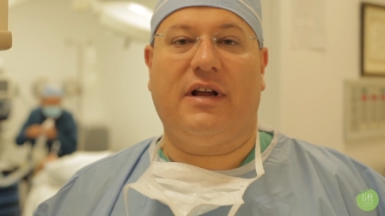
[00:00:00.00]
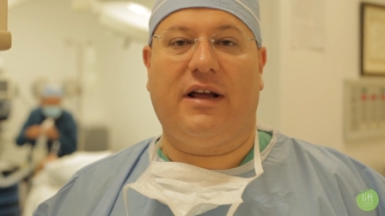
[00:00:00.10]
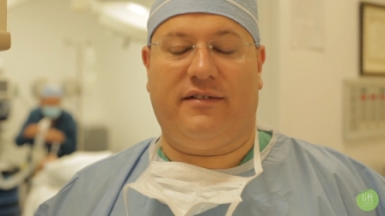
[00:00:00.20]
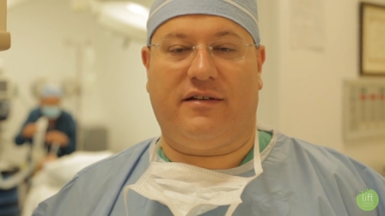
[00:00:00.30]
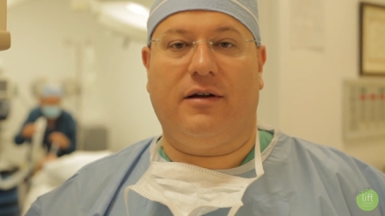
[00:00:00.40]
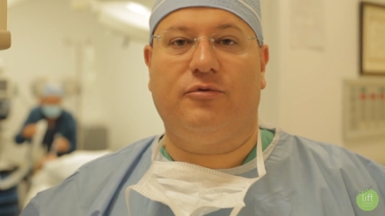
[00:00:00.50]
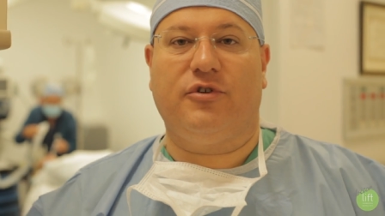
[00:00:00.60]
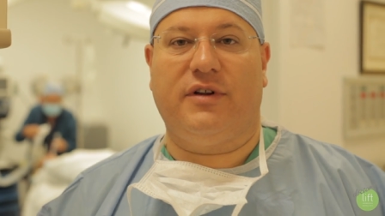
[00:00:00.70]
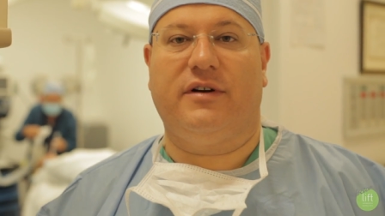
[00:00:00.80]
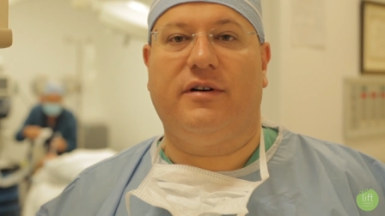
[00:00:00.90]
I
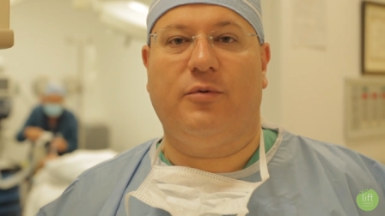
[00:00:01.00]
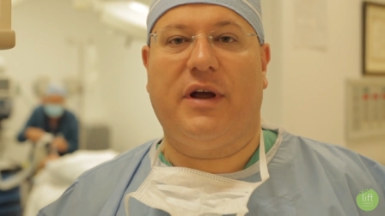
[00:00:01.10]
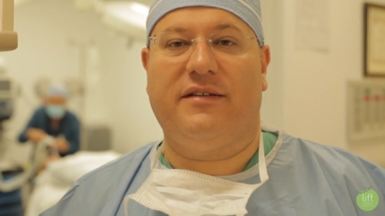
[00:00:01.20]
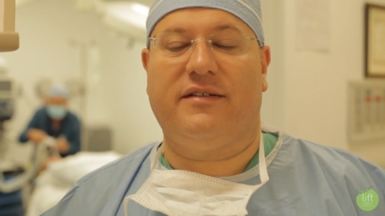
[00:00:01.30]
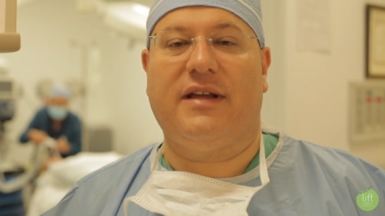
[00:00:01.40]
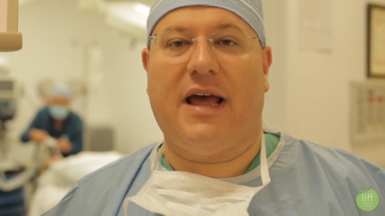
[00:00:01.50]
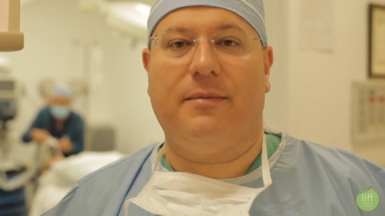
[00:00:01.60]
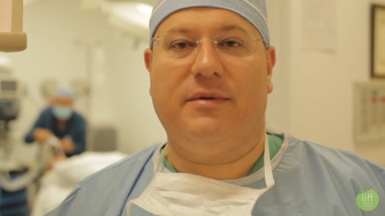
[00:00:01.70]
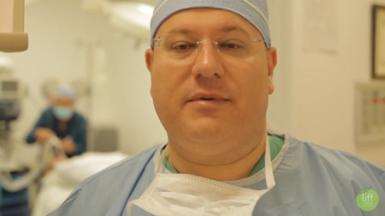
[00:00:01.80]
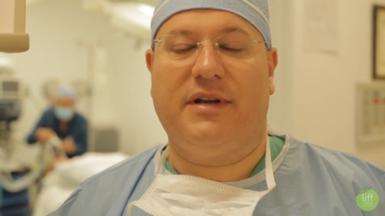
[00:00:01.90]
sculptured her waist,
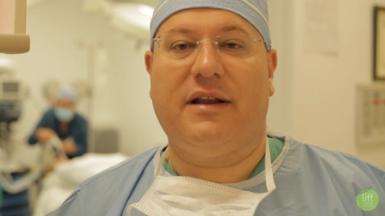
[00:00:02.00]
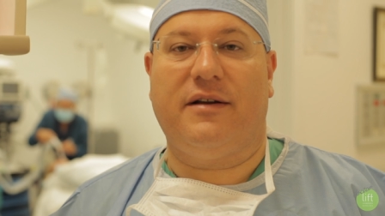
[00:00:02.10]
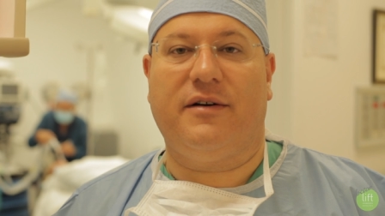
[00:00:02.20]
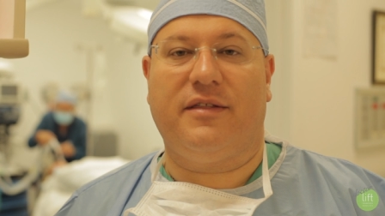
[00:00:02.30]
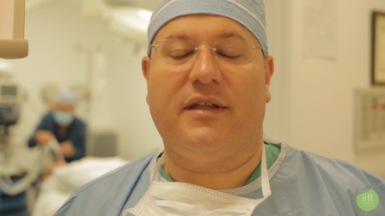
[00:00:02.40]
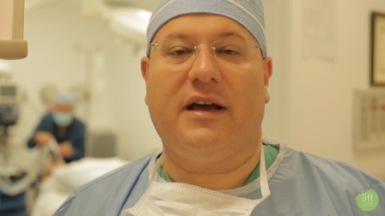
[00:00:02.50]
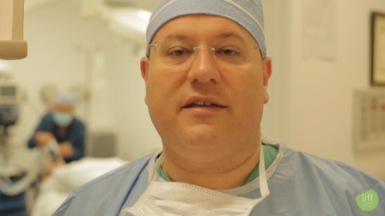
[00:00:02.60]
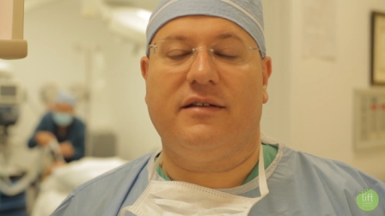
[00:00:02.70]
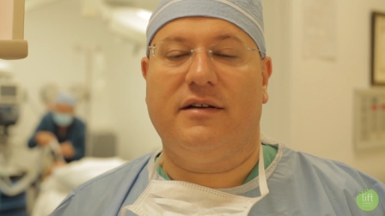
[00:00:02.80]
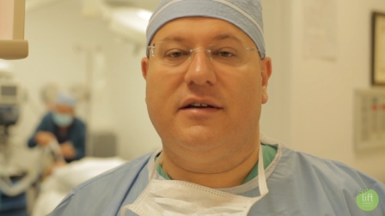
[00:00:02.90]
abdomen, and her thighs,